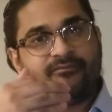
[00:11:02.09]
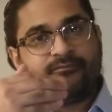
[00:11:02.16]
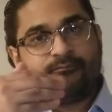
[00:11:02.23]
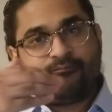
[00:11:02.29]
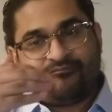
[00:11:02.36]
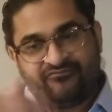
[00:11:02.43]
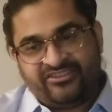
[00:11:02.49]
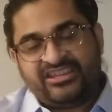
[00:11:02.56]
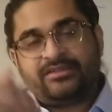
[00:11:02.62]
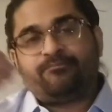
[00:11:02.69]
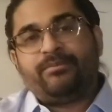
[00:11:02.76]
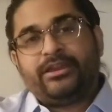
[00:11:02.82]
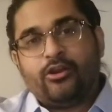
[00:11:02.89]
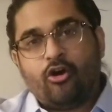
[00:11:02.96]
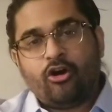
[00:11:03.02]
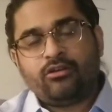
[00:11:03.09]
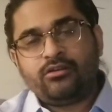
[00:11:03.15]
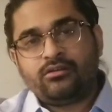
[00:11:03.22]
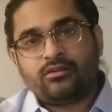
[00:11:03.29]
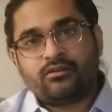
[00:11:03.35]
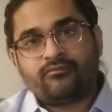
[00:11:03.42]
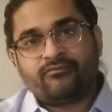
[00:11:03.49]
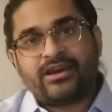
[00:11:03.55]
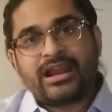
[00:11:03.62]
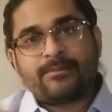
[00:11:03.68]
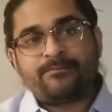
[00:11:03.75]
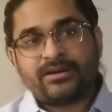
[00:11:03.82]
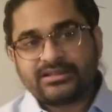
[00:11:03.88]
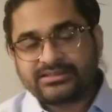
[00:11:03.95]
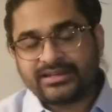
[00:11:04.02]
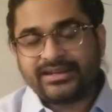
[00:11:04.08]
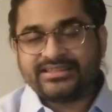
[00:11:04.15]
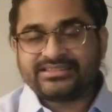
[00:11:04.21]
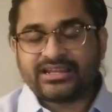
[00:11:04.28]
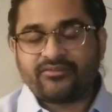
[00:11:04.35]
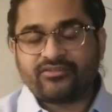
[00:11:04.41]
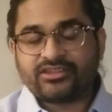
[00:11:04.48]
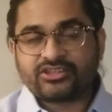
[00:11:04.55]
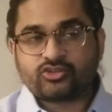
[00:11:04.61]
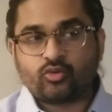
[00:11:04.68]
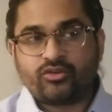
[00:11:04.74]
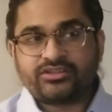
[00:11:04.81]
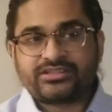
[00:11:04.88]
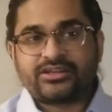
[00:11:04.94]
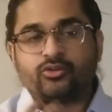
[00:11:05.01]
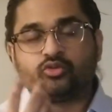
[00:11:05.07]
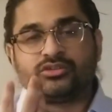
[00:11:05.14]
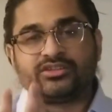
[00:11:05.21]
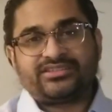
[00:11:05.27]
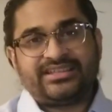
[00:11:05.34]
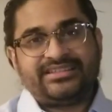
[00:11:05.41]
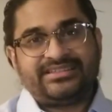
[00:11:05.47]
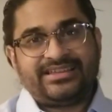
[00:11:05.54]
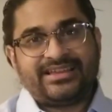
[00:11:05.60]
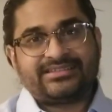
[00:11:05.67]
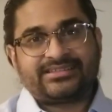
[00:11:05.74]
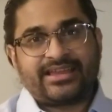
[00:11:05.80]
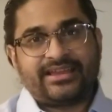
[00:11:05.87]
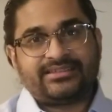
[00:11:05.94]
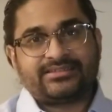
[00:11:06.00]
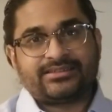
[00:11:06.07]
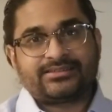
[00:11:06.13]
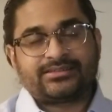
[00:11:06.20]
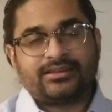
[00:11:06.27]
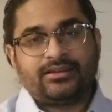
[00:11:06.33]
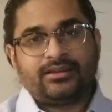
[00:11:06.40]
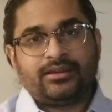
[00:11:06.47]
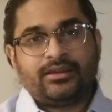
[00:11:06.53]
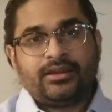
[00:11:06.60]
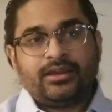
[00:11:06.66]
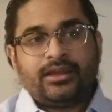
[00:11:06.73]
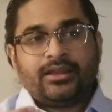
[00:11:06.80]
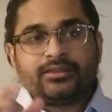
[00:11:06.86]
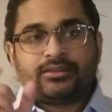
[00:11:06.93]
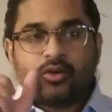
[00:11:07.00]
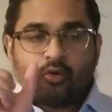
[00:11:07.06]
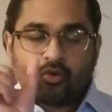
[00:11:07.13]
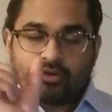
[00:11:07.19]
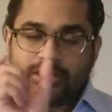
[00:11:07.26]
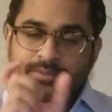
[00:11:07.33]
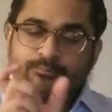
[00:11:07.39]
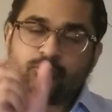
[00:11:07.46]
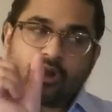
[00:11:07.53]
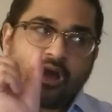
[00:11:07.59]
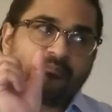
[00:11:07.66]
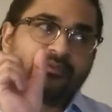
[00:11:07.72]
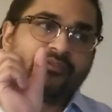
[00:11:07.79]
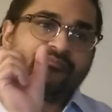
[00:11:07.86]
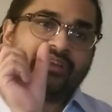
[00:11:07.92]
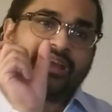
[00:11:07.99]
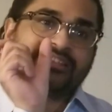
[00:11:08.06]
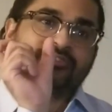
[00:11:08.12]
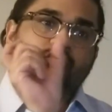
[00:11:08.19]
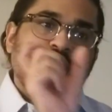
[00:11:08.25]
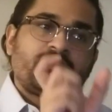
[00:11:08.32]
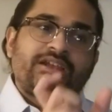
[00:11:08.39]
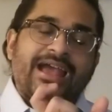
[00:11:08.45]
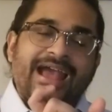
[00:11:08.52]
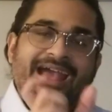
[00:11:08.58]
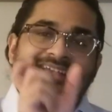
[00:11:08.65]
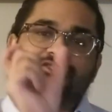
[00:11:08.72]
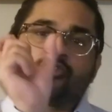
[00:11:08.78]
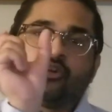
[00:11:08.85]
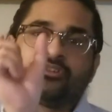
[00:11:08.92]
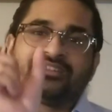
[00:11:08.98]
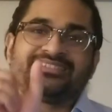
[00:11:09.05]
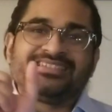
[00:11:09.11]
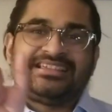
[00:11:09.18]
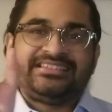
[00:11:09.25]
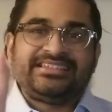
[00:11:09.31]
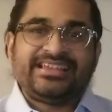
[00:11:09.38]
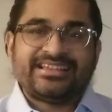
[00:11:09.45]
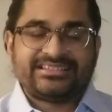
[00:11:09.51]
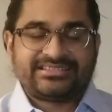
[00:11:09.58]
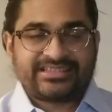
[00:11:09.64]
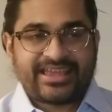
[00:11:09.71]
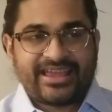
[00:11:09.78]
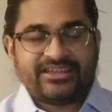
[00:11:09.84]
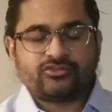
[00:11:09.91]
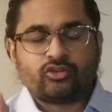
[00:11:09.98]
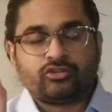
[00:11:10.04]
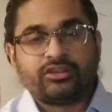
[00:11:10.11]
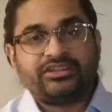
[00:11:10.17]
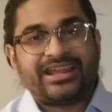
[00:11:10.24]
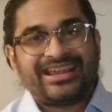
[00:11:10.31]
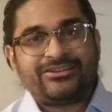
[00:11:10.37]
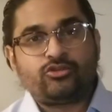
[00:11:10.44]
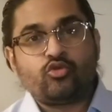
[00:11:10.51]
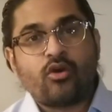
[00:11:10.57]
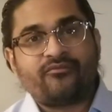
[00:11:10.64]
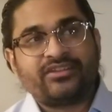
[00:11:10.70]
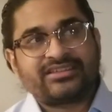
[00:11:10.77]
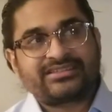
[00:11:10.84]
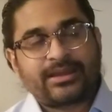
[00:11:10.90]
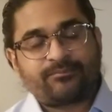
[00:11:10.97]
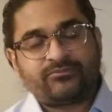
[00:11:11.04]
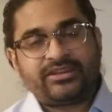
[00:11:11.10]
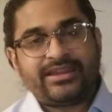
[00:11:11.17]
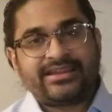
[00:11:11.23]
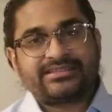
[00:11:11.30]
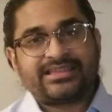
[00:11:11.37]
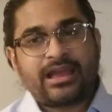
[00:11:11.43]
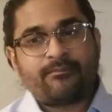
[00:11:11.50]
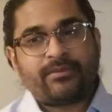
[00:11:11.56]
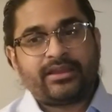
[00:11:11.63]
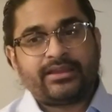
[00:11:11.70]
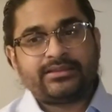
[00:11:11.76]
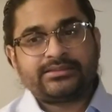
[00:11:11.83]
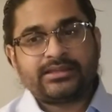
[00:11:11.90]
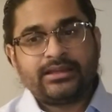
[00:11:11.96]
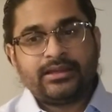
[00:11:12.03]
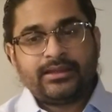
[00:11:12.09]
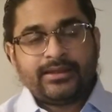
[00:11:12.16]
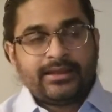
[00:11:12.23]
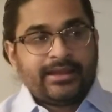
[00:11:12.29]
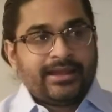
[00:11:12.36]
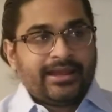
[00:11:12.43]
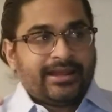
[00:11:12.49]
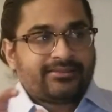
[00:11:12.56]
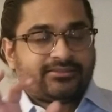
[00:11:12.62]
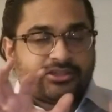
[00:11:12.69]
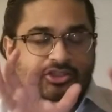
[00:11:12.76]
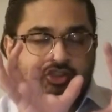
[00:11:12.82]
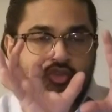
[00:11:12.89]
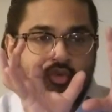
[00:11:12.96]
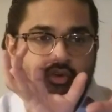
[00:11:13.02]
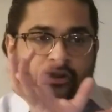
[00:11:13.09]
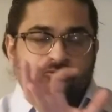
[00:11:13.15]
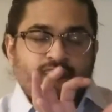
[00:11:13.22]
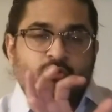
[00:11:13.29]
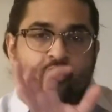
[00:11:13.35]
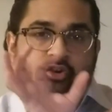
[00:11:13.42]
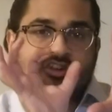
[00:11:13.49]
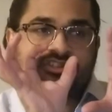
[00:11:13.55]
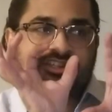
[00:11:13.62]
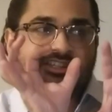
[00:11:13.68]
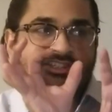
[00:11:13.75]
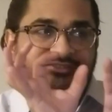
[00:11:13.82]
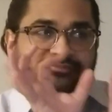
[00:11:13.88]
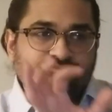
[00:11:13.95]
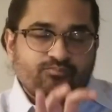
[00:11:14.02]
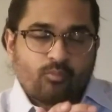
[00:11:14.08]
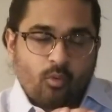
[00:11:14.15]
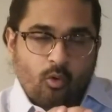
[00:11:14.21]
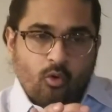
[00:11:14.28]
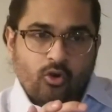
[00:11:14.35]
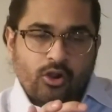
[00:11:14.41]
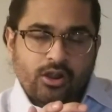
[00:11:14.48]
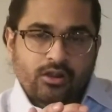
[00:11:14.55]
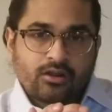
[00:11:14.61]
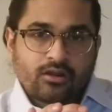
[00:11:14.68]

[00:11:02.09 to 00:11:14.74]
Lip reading: a week beyond, where I personally sit with the students and do the CCS cases. The only problem a student has on a CCS case on the day 2 of the step 3 exam is the student focuses more